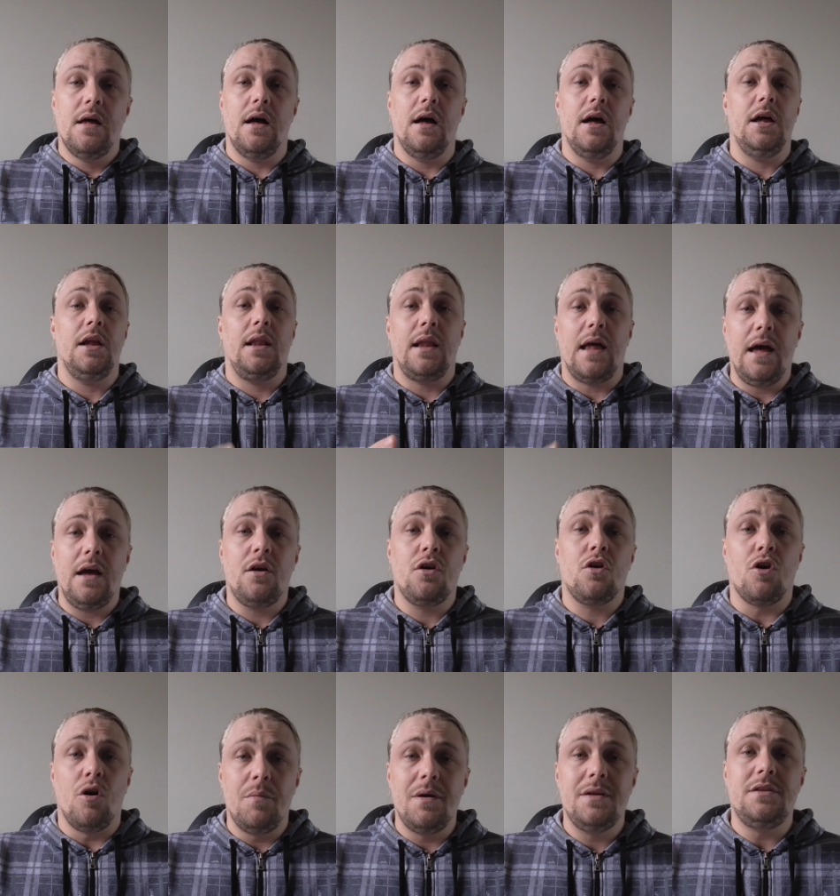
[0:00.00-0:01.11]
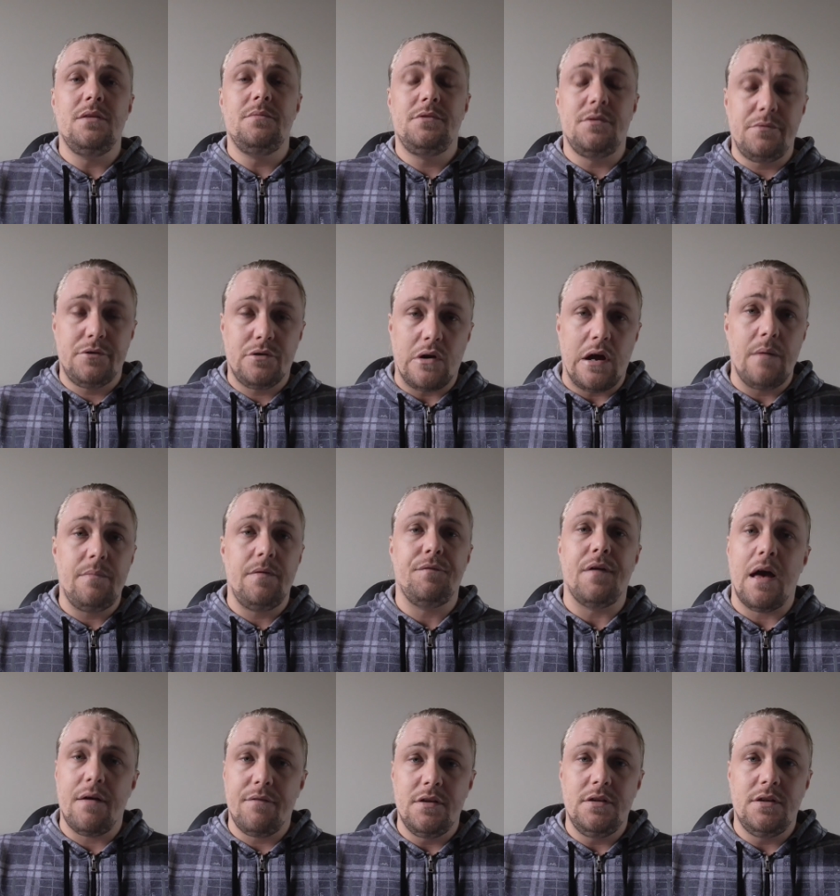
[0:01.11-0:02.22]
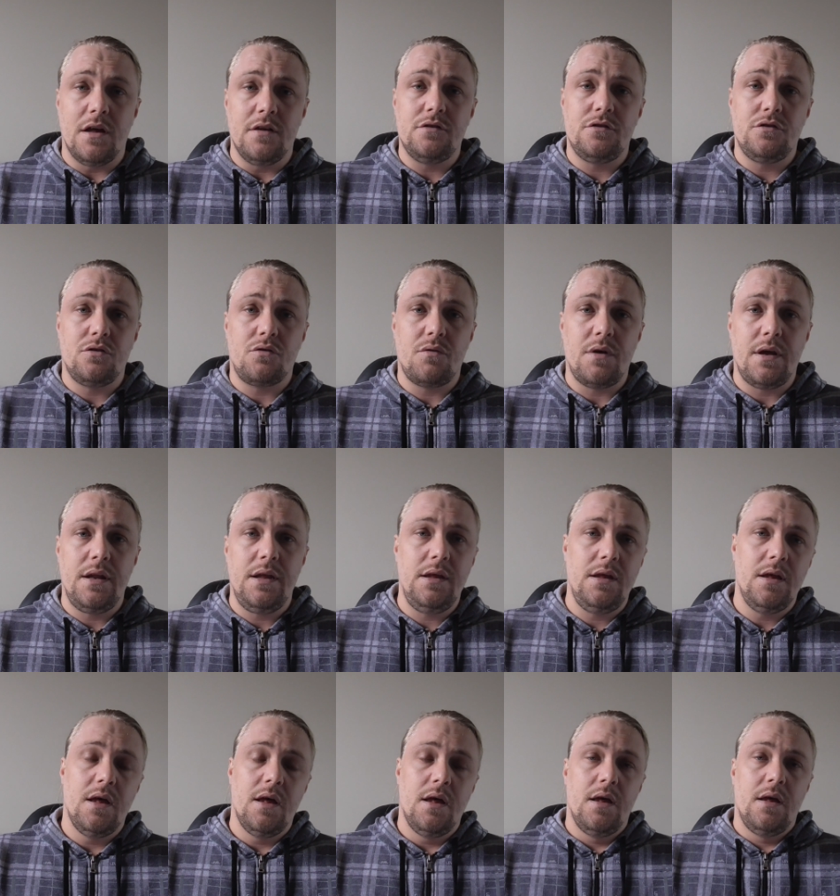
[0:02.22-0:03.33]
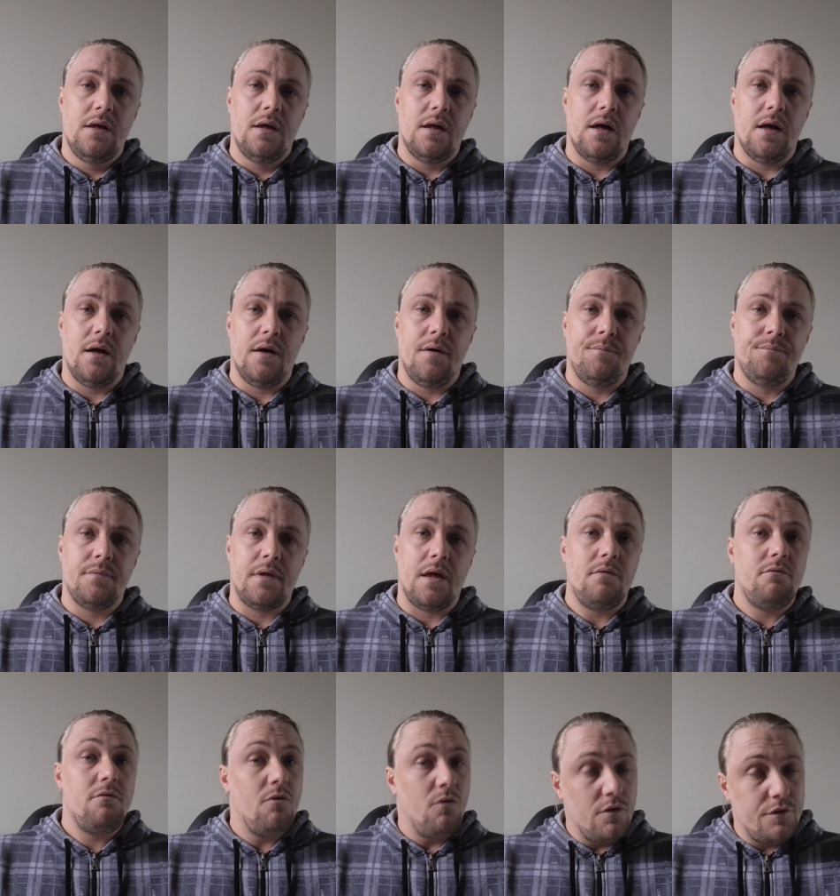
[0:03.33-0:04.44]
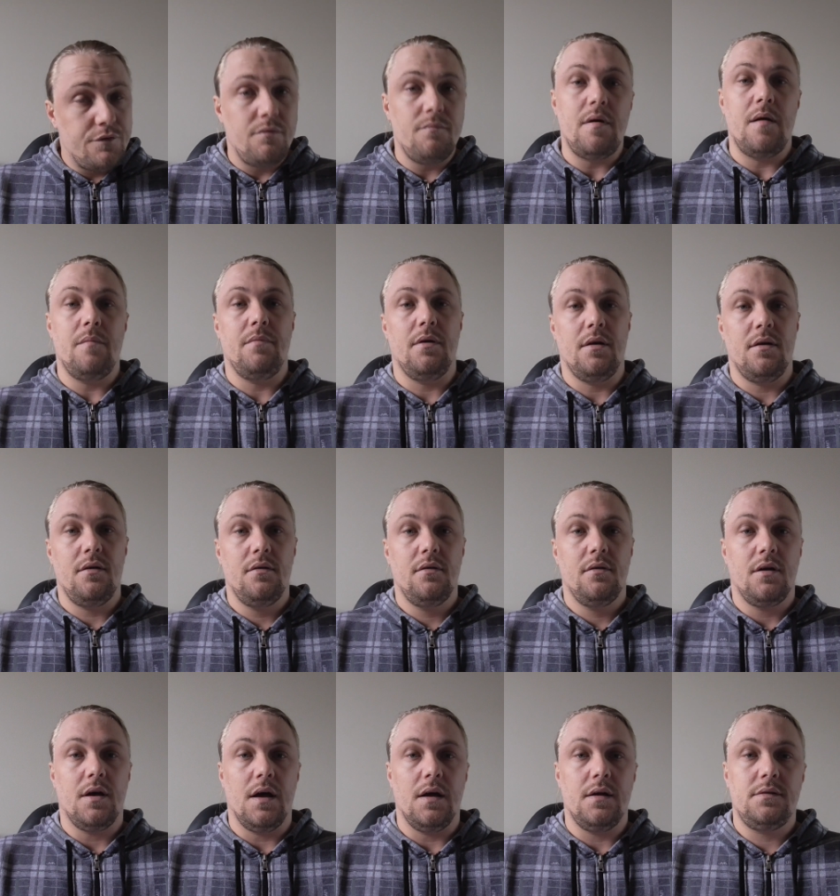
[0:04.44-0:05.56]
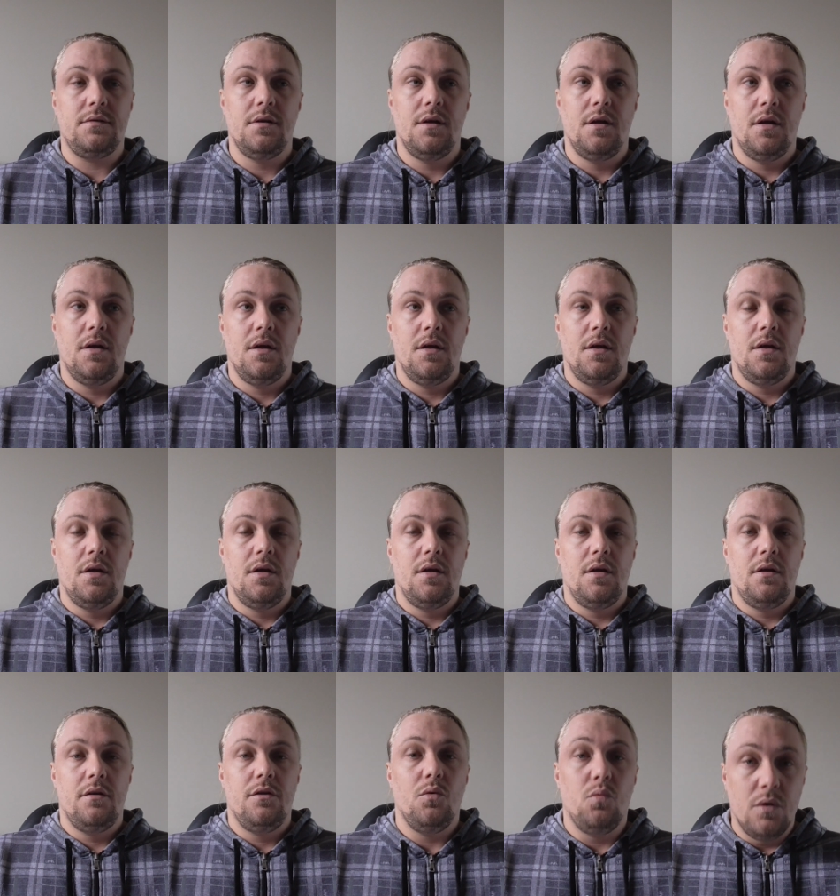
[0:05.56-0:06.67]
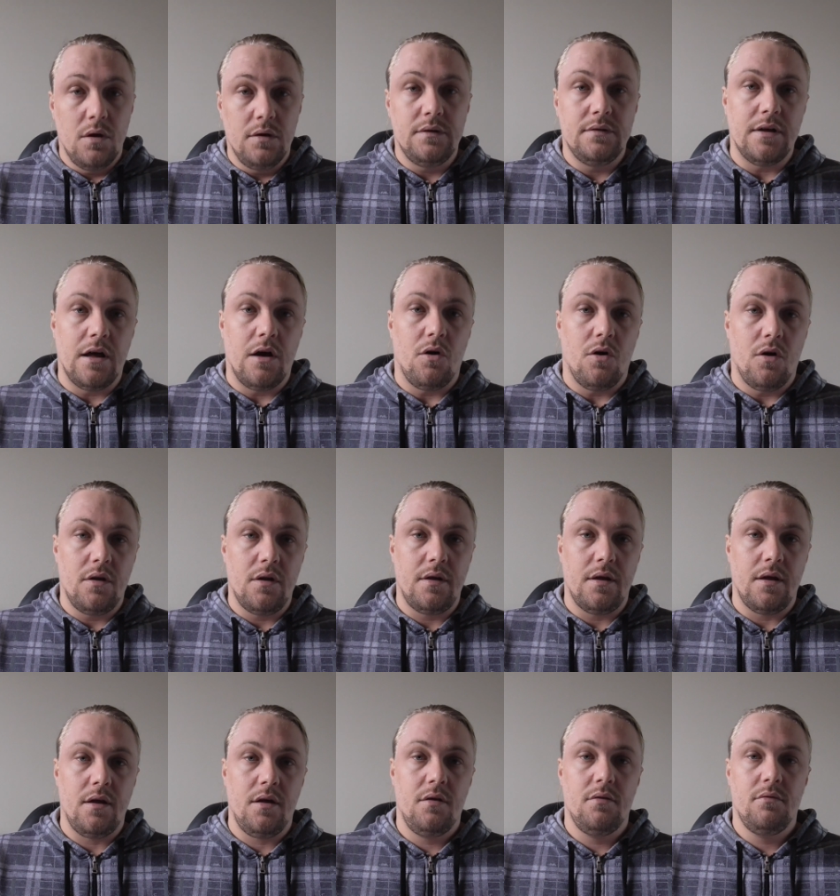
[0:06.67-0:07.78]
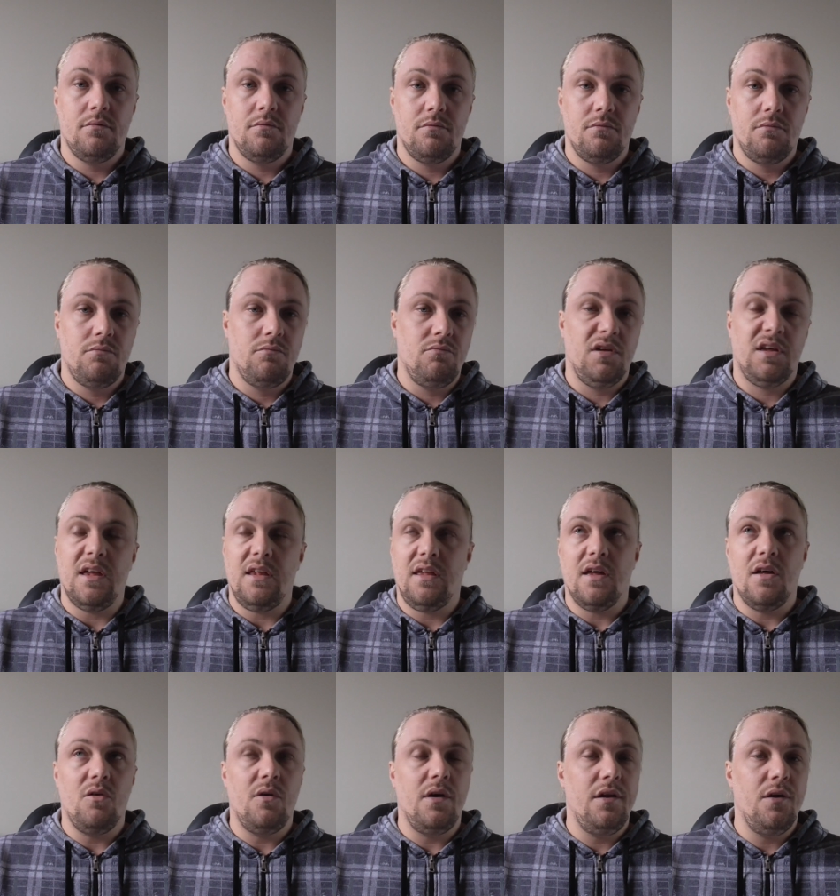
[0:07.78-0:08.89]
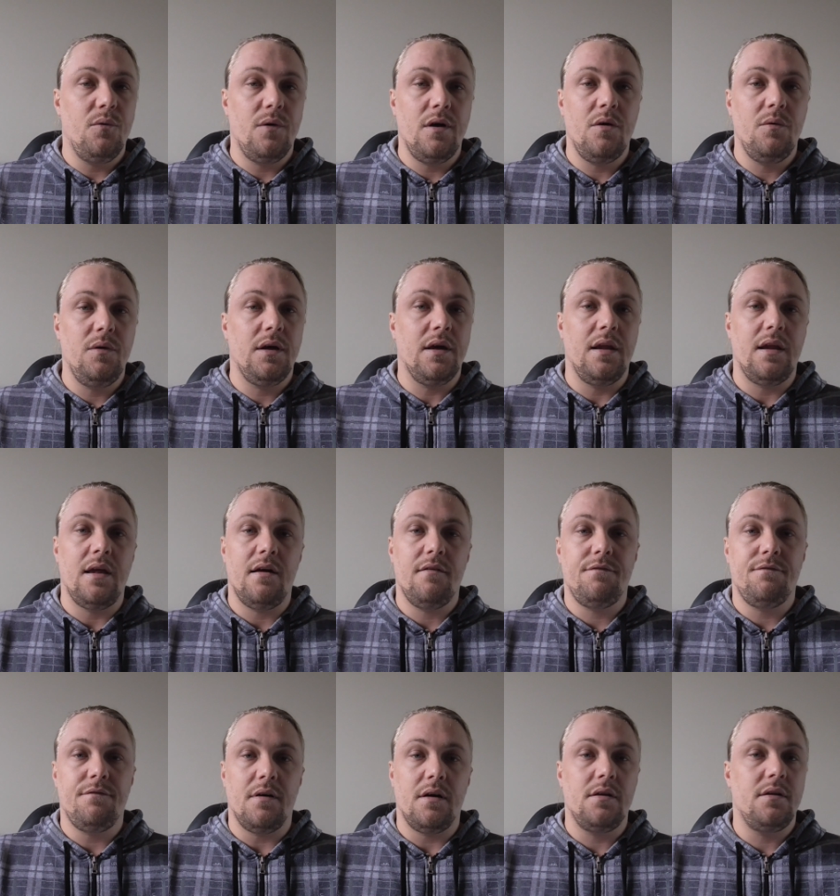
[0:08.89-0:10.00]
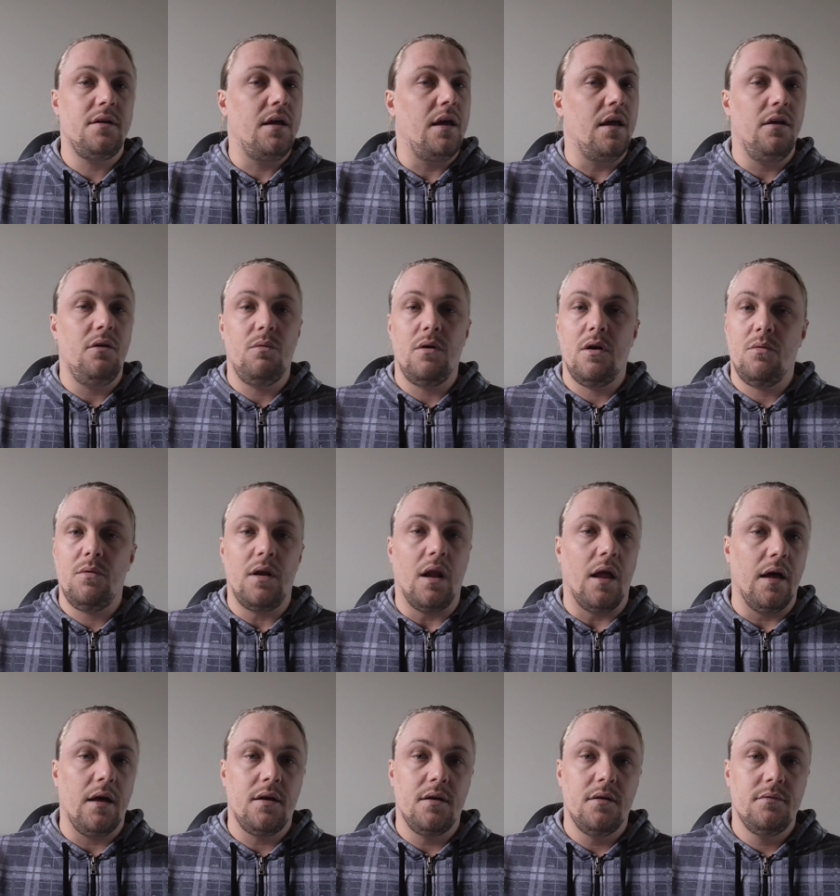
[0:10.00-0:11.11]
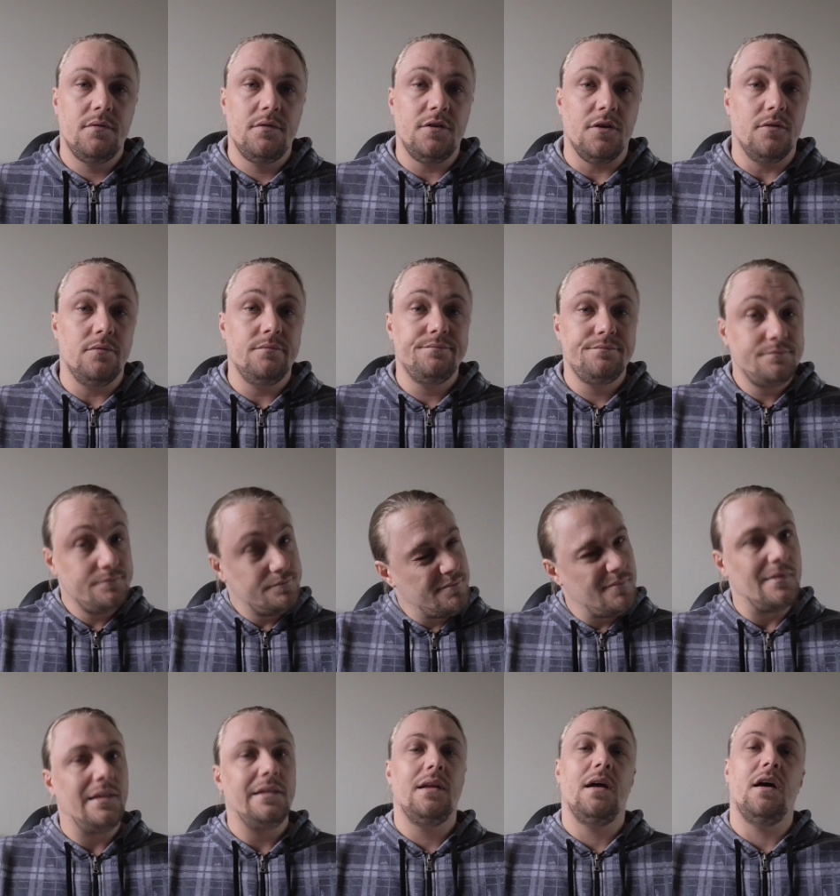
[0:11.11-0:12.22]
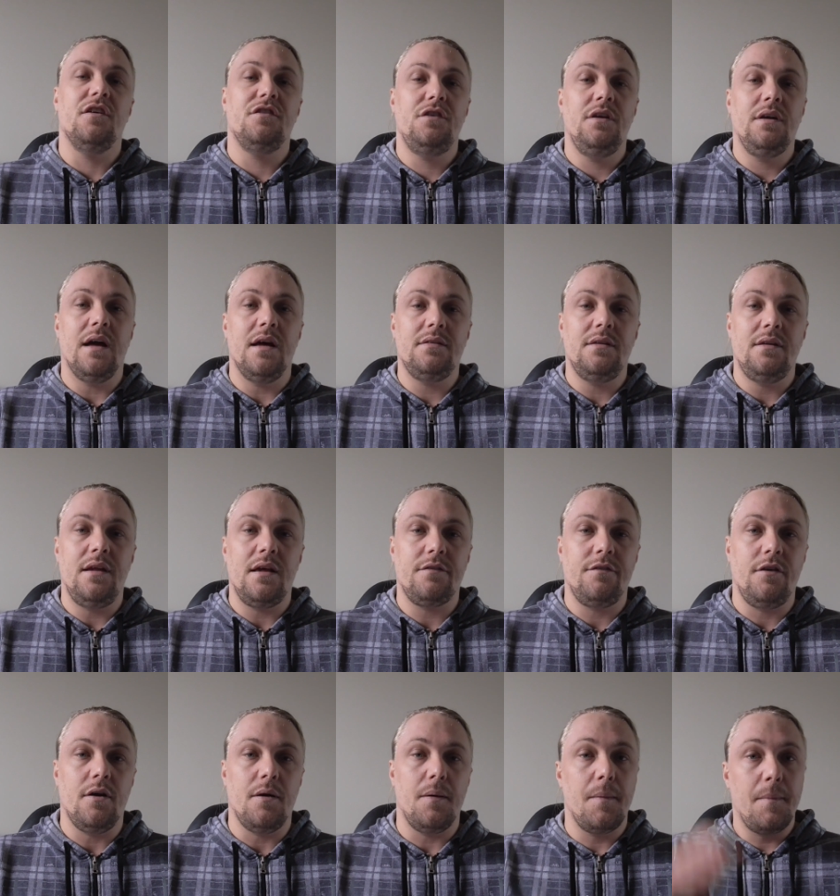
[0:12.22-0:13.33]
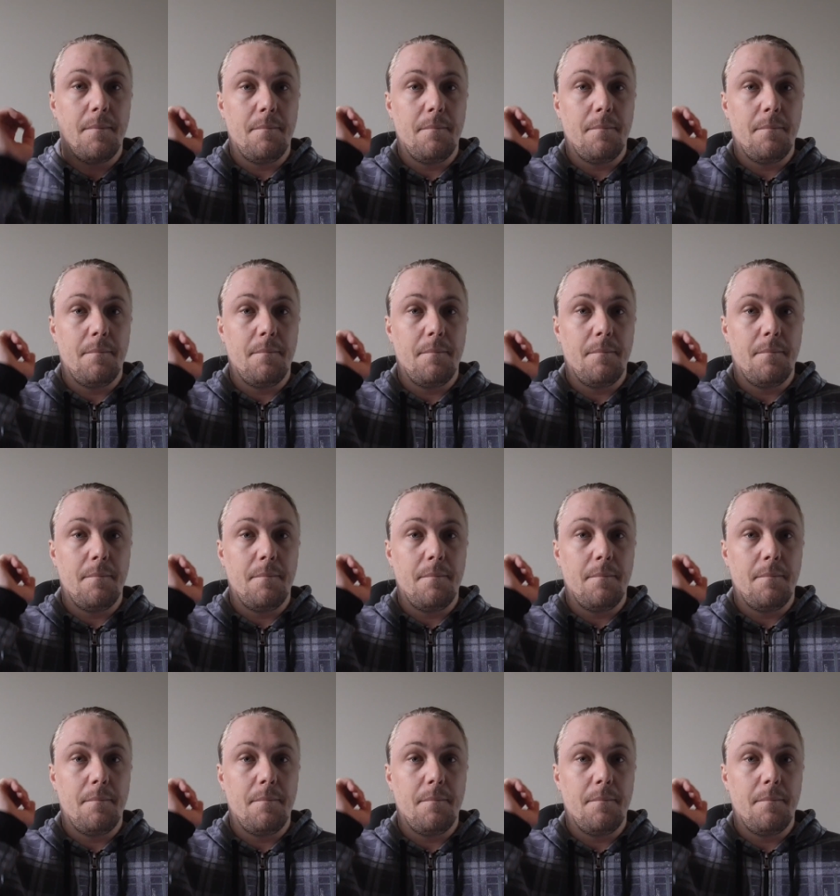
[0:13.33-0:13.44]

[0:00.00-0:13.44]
Like, comment, and subscribe if you haven't done so already. And always remember, guys, the world is our holiday. We can go anywhere. We can have fun anywhere we like. So I'll see you guys in the next video.